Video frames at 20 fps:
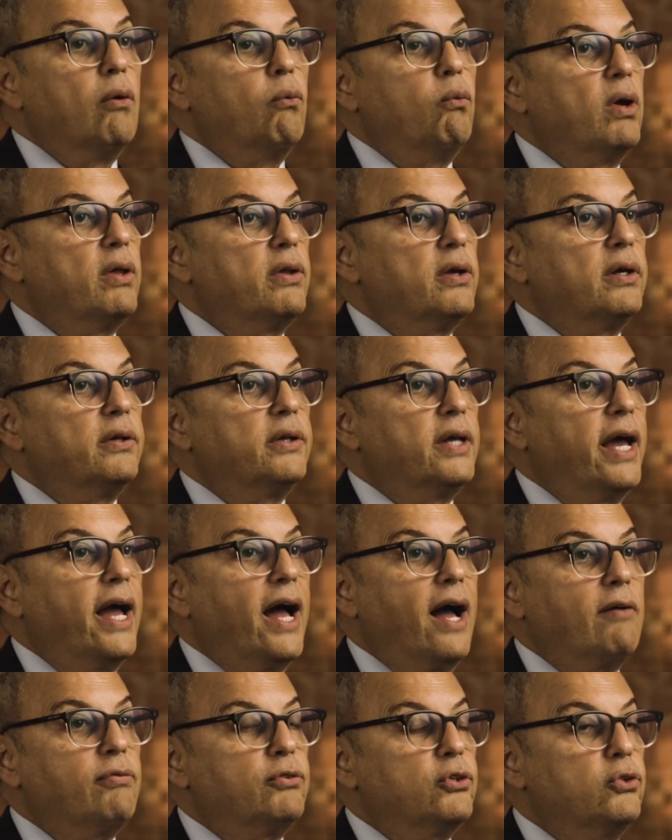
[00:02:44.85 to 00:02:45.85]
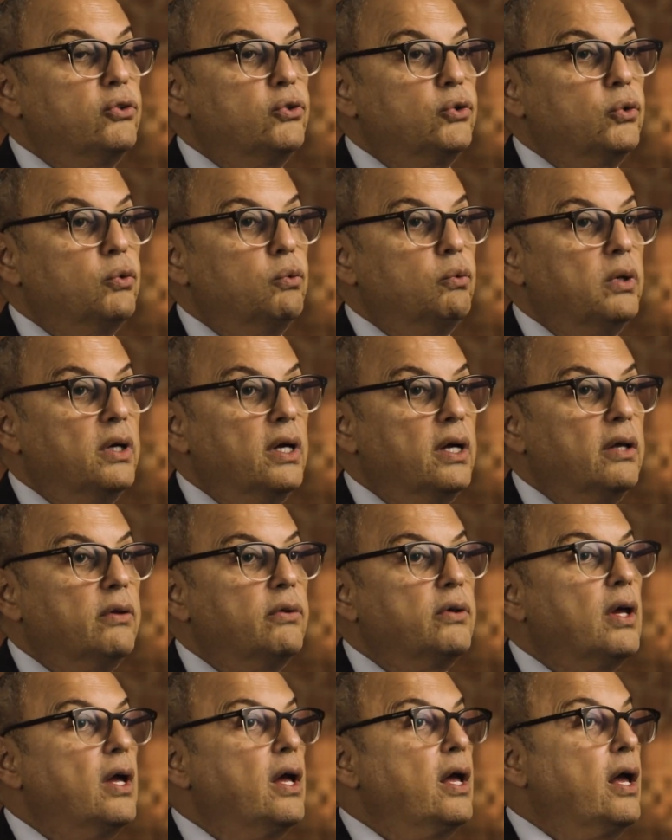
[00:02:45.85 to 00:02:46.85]
whether they have to do with
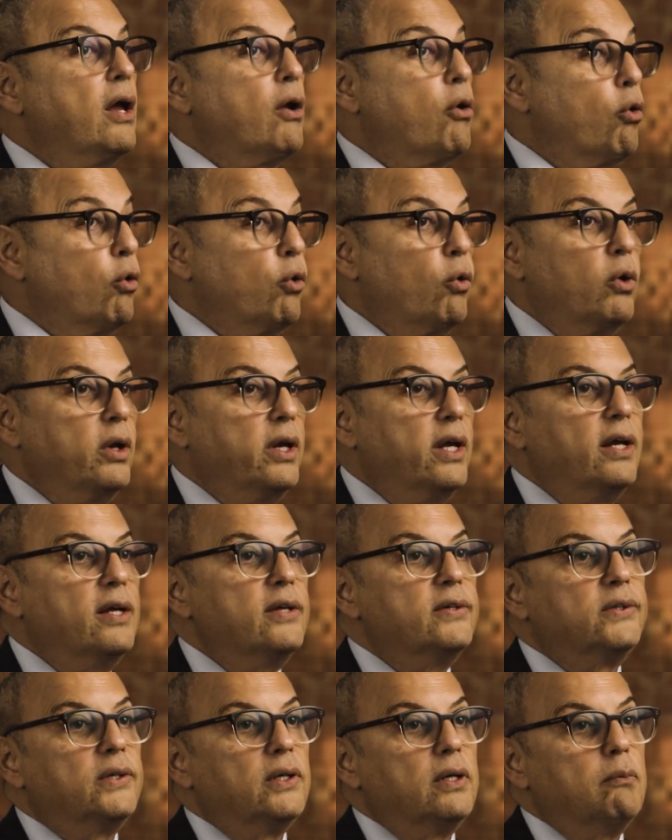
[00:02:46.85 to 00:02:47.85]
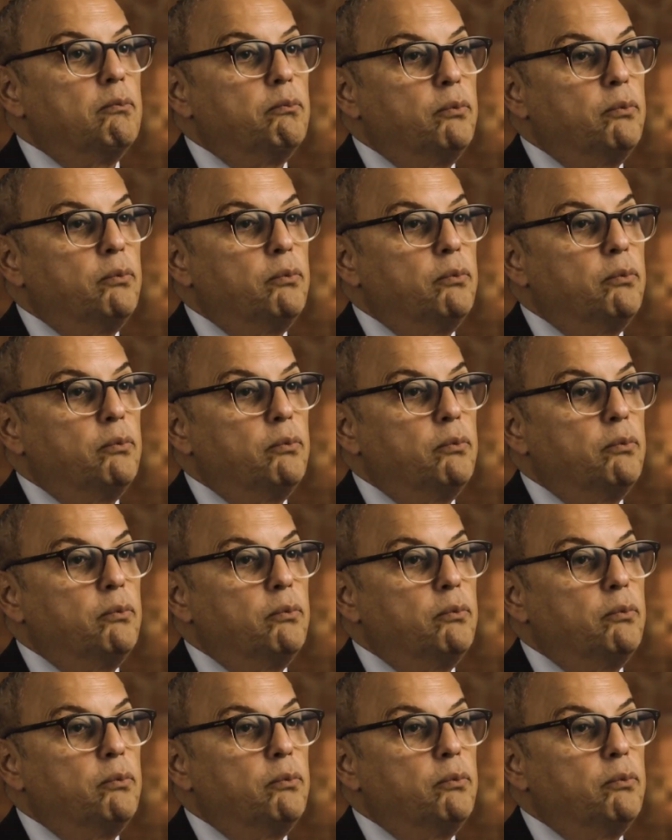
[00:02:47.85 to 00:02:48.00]
colonialism,